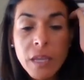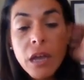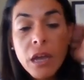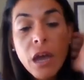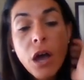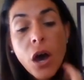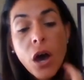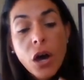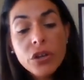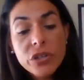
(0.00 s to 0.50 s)

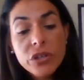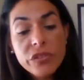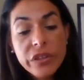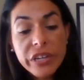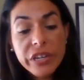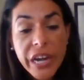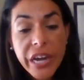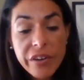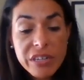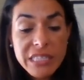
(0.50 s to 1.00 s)
Under the
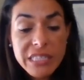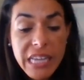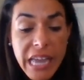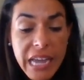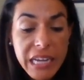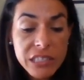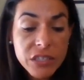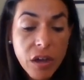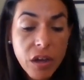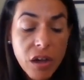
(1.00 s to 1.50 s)
CARES
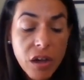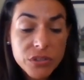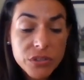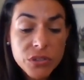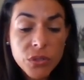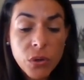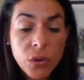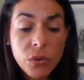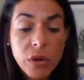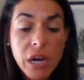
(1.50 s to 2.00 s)
Act,
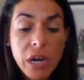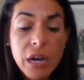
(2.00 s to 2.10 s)
also,